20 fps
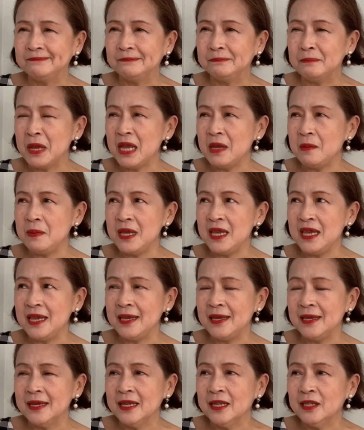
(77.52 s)
maybe
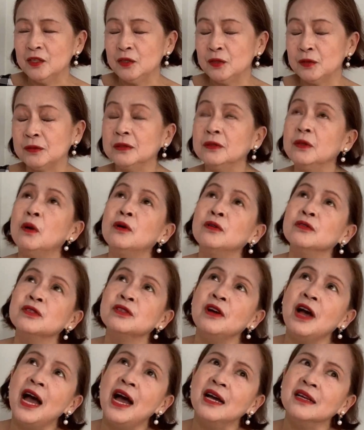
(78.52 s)
you could
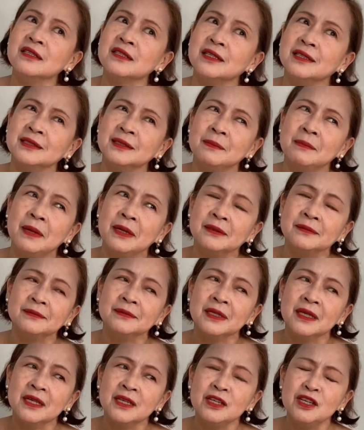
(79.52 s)
also ask us about,
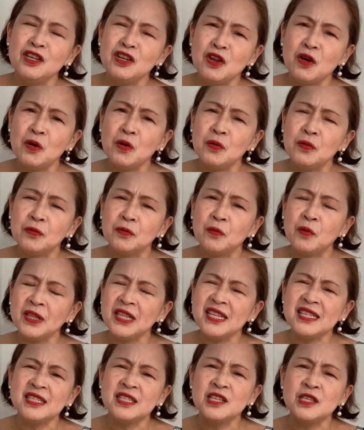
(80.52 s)
you know, what
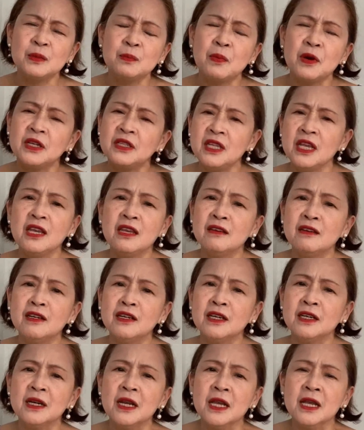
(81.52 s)
is this
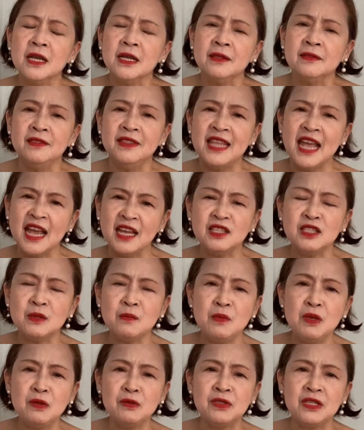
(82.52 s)
particular dance
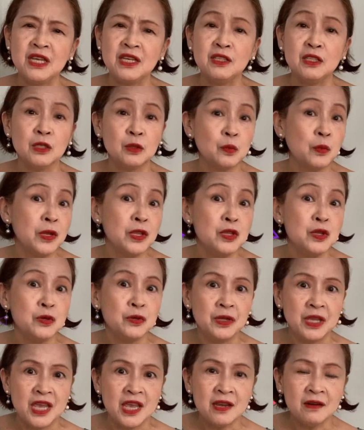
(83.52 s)
music that when you
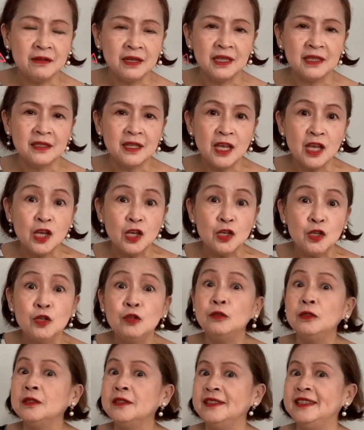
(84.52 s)
hear it,
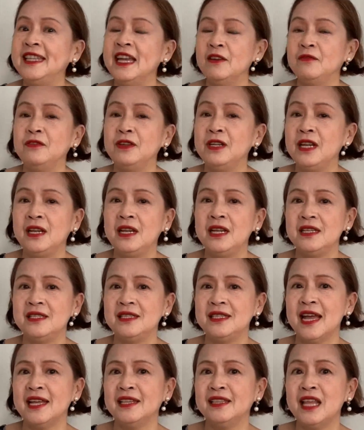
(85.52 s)
you'll definitely
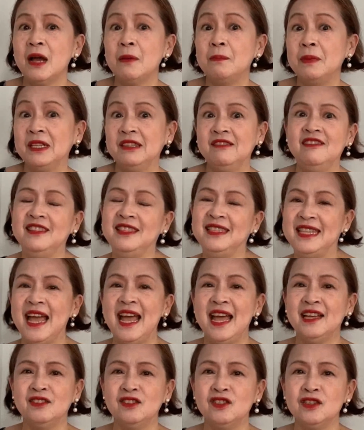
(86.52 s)
stand up and
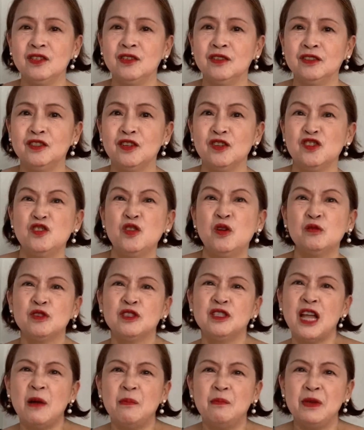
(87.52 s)
dance. You know, there's no
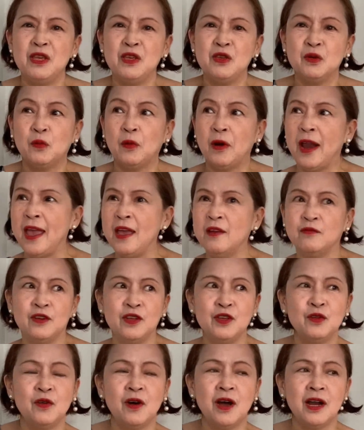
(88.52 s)
stopping you wherever
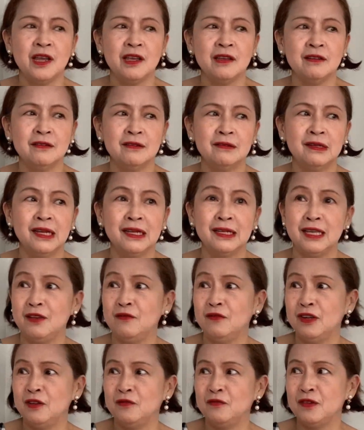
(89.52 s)
you are, you know, like
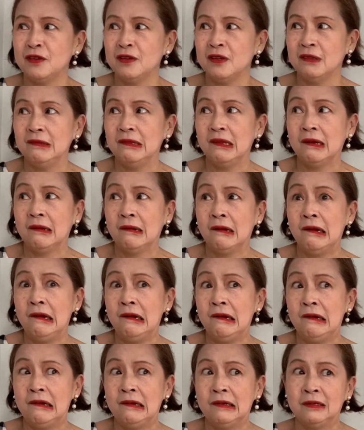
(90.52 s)
even if you're in the
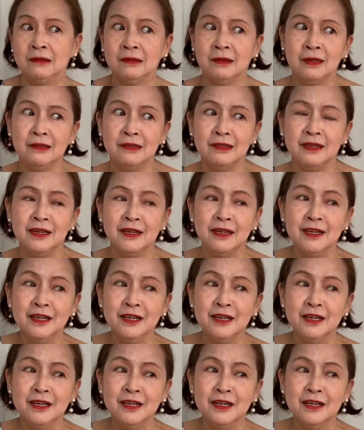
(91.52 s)
car or in the,